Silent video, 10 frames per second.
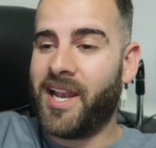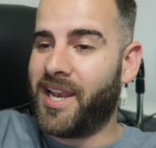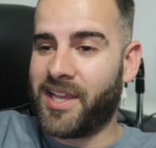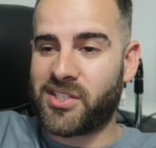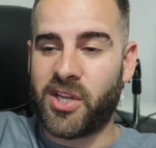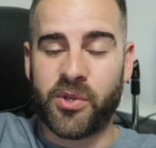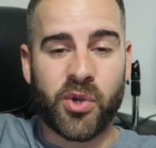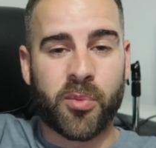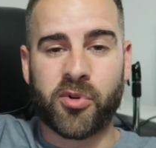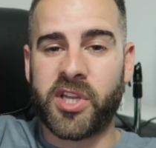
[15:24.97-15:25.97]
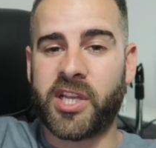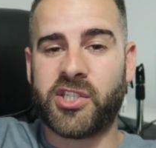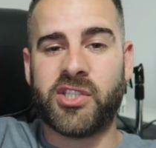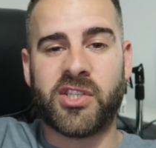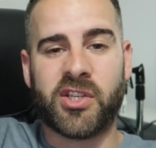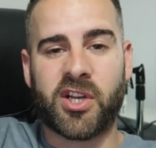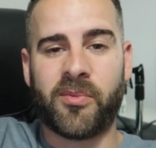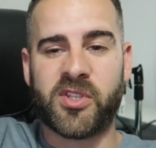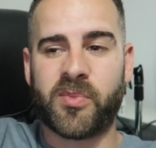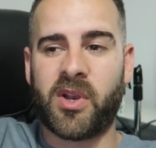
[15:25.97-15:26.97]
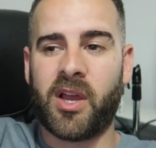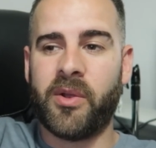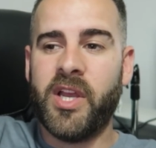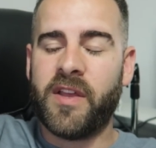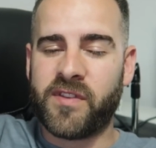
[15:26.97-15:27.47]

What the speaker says: Let us know your predictions in the comments below.